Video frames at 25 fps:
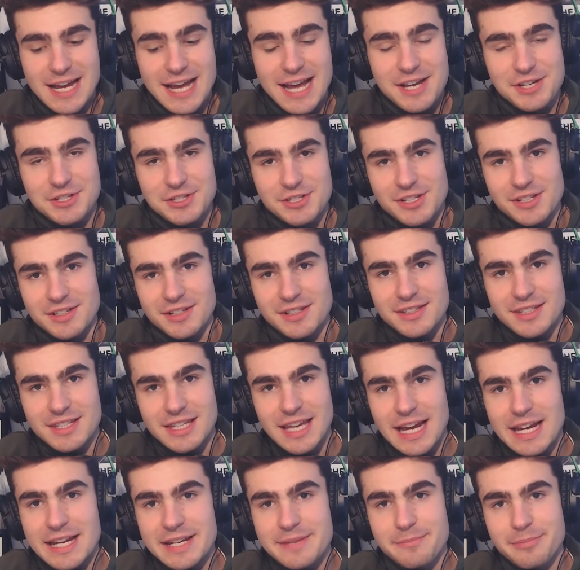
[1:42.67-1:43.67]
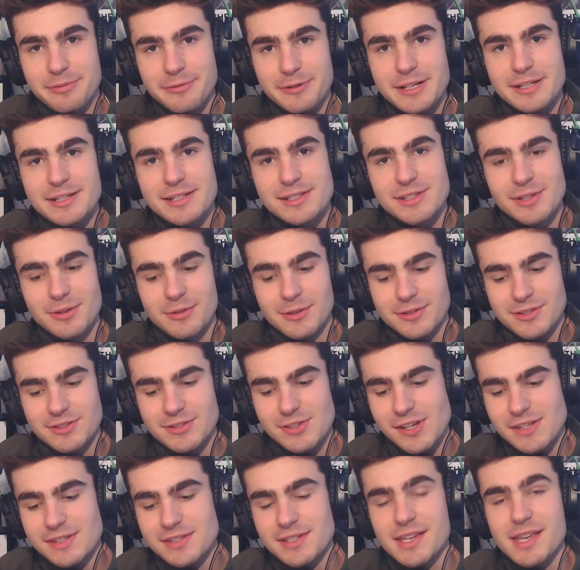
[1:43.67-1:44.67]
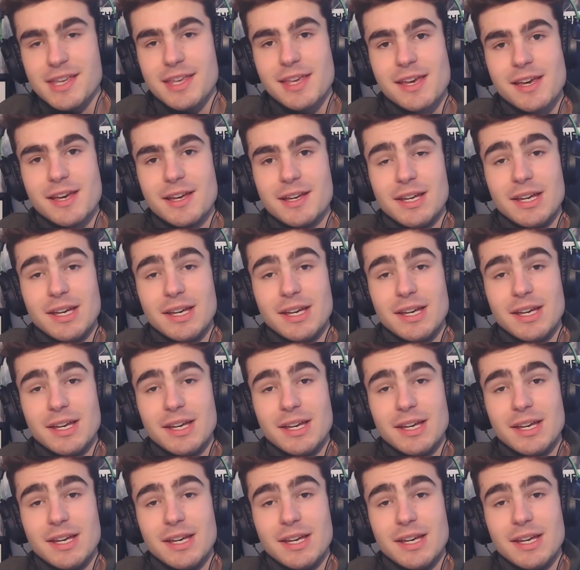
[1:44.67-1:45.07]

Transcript: Ashton Gate, Bristol City.